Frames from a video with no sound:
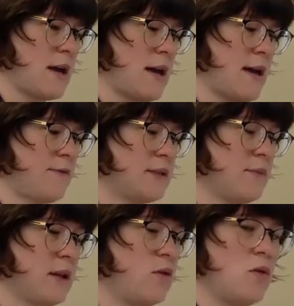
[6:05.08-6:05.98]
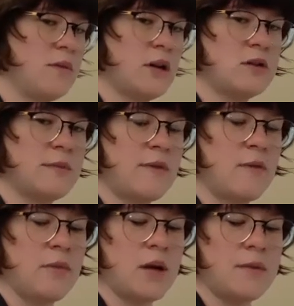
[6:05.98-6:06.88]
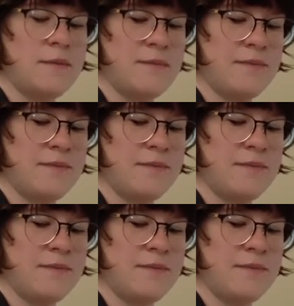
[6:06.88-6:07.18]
I have something. Oh, there goes my football.